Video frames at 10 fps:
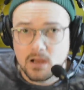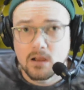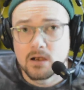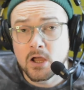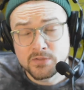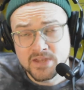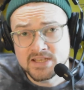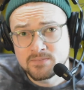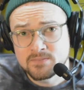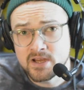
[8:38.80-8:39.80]
Now at this
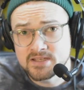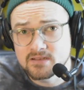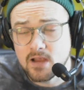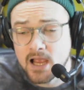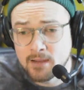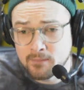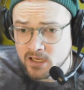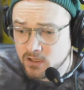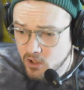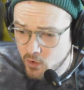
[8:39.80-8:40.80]
point, I'm going to
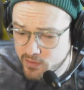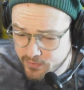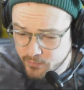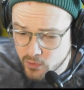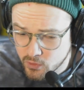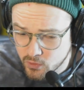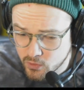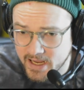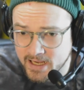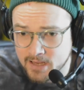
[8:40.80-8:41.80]
go through
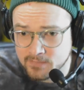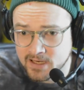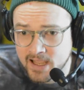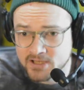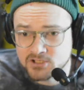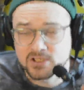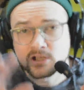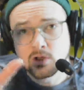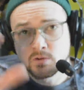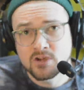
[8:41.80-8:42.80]
and I'm going to actually
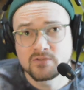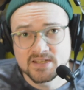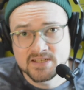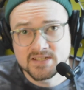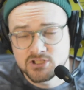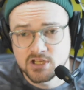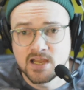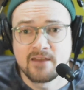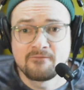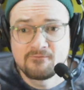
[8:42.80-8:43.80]
close out this session
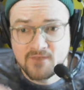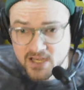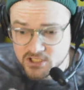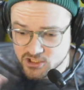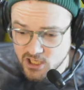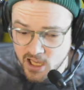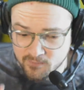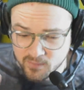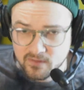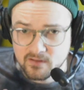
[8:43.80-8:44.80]
and finish up
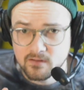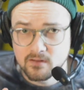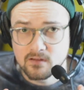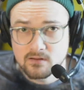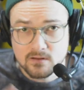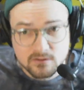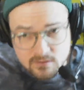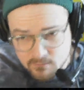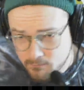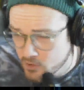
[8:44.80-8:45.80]

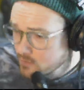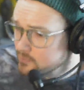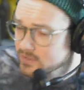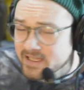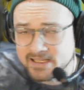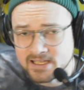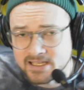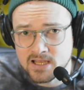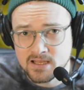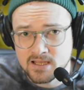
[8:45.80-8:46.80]
completely
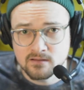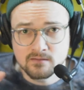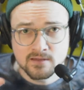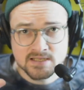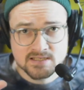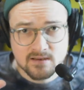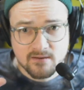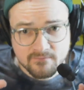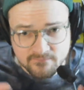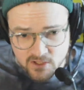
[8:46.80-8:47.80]
making this
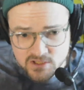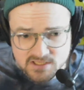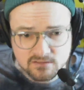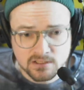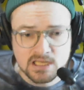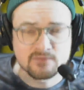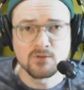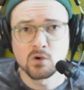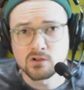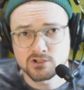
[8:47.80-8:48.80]
first lead
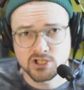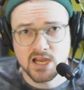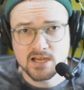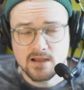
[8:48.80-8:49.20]
vocal chain.